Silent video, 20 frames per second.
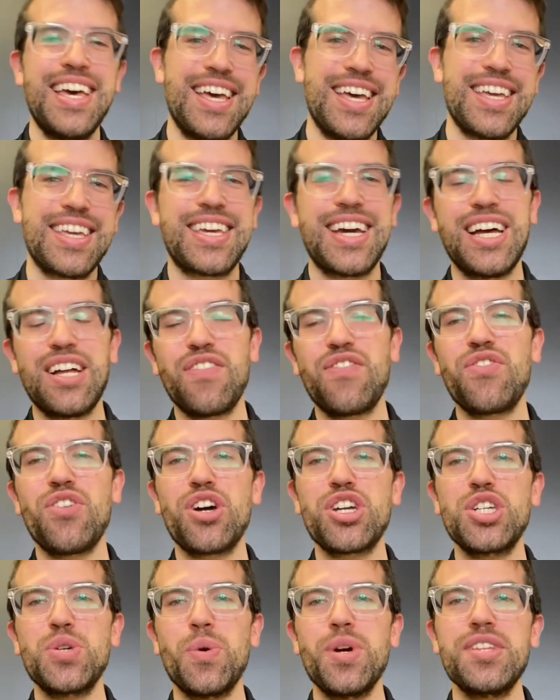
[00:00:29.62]
kind of
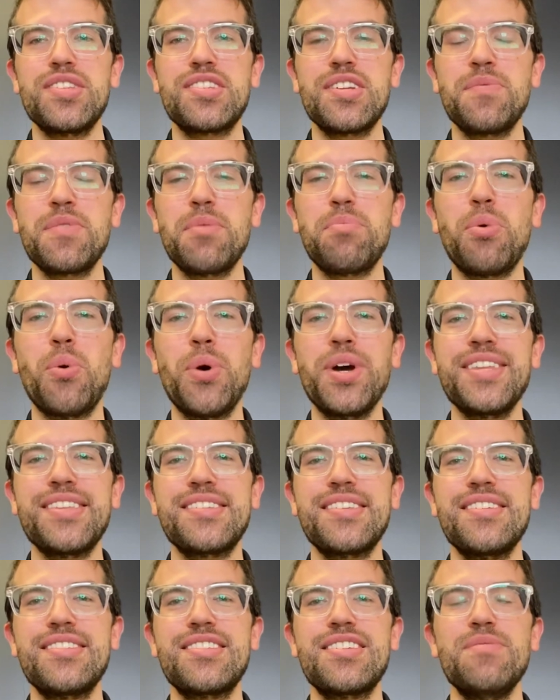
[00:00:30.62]
fluctuate some of the point
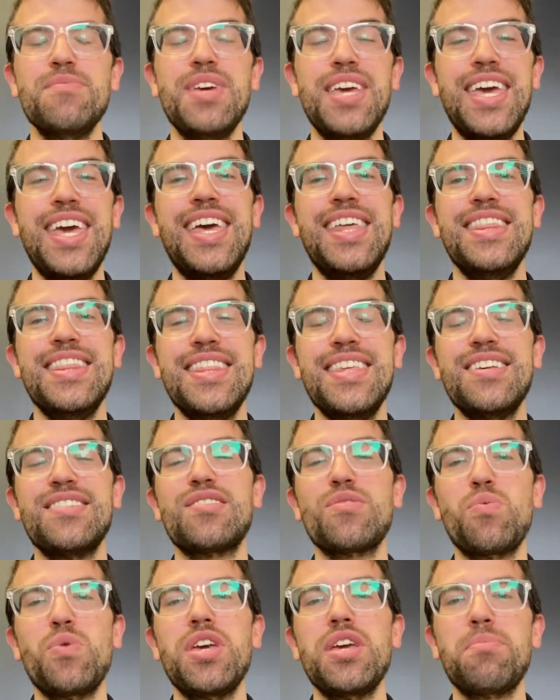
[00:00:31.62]
system in
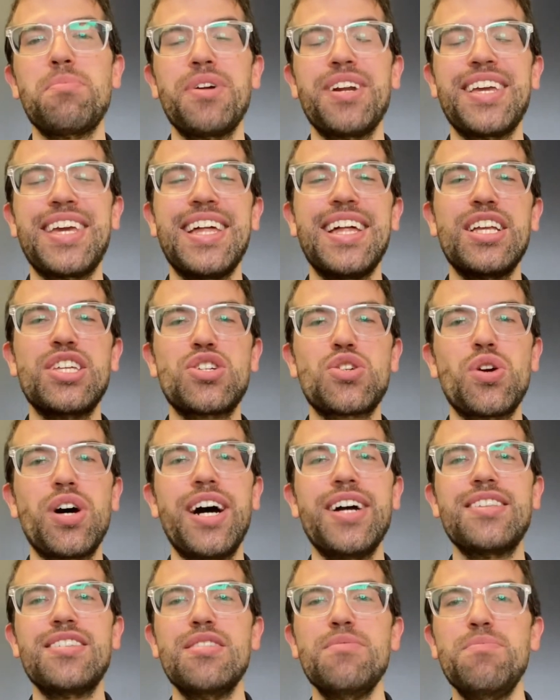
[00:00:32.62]
this week, but again, I
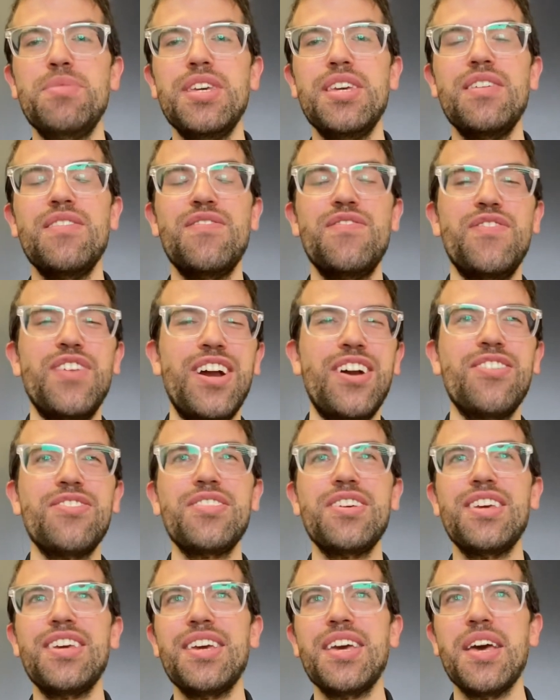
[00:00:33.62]
tried to be
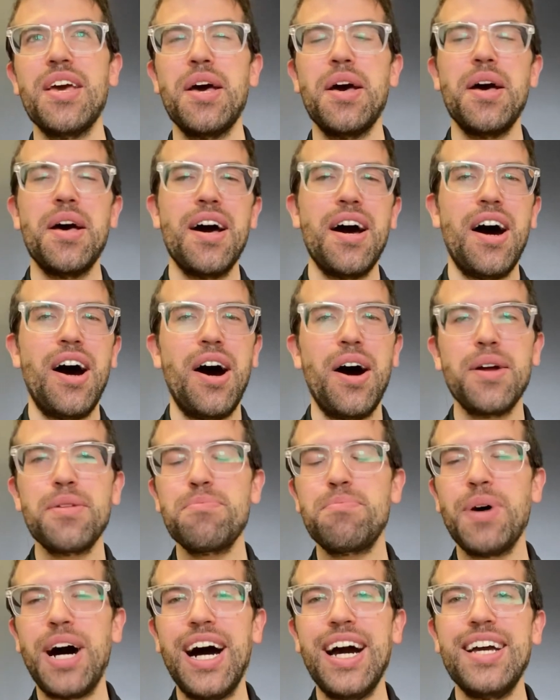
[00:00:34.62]
fairly
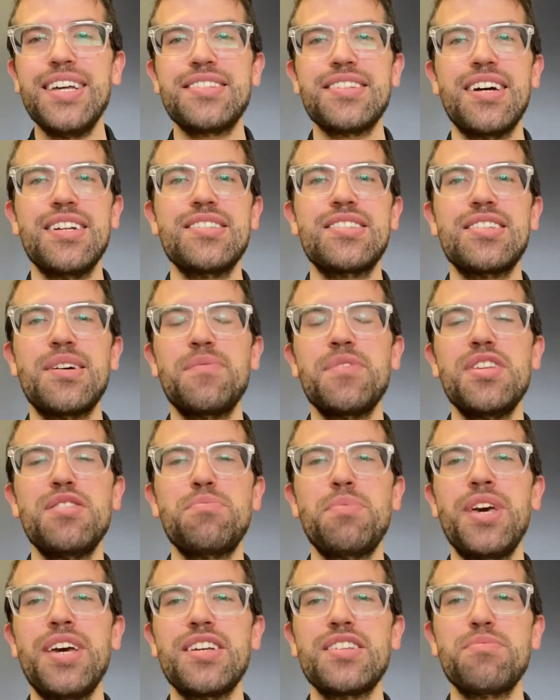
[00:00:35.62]
unbiased on some of these
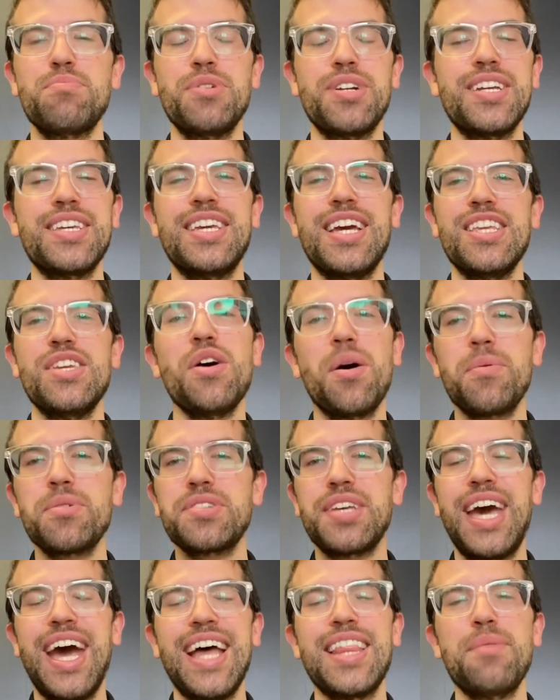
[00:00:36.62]
picks, but again, you
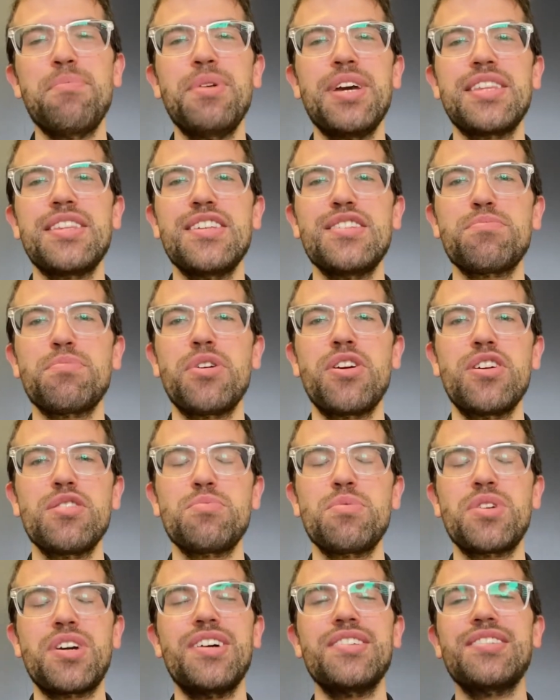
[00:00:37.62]
almost had to pick these players
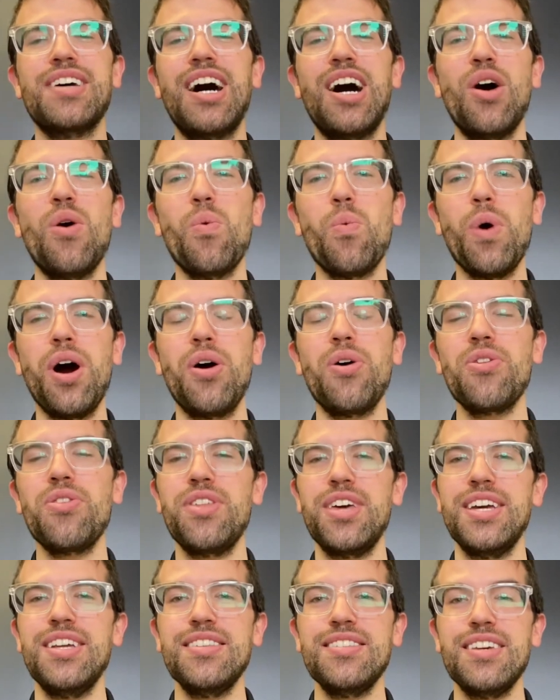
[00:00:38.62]
because how well
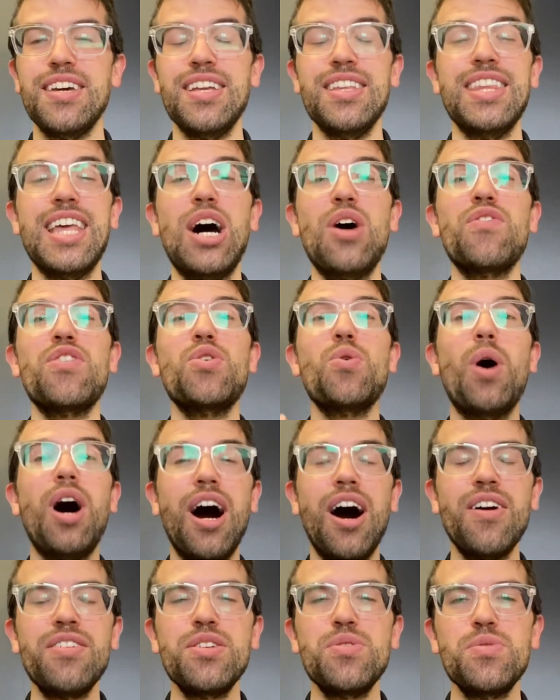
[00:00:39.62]
they did. Now, if you
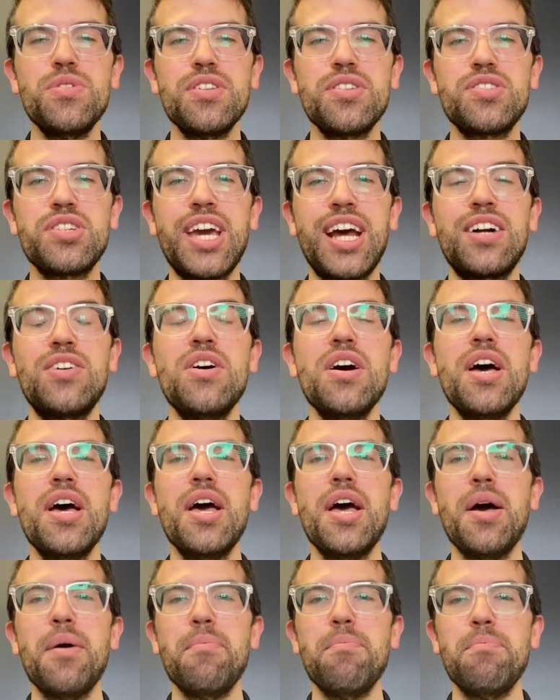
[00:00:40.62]
are new to this channel,
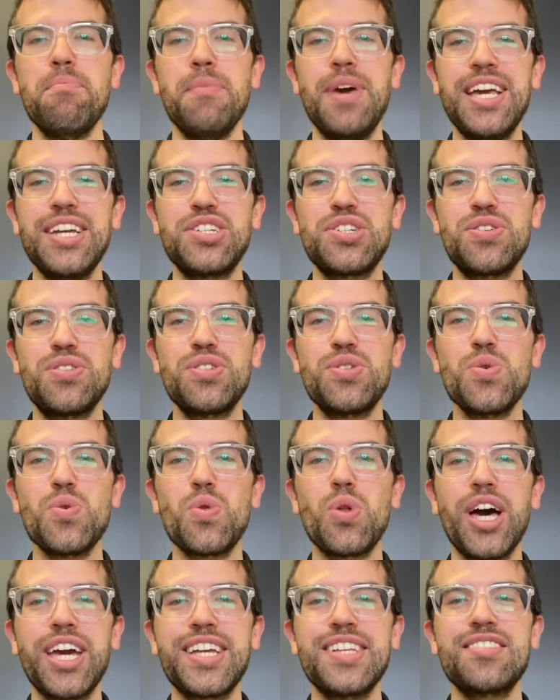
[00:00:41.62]
make sure to
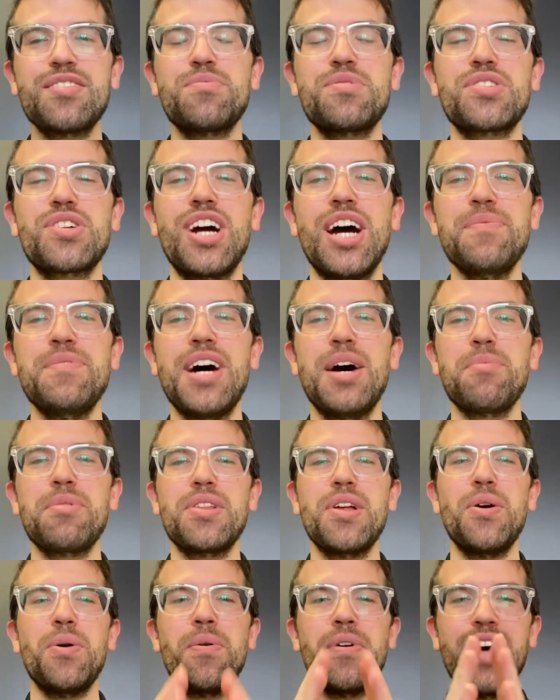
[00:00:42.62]
like and subscribe down
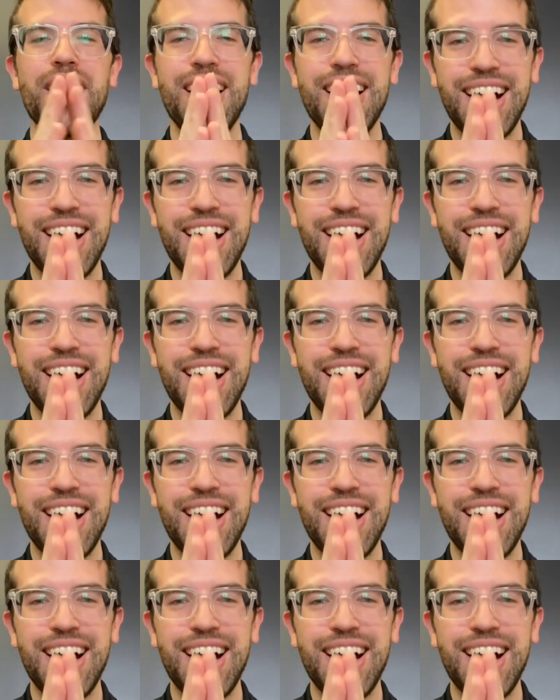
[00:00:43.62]
below.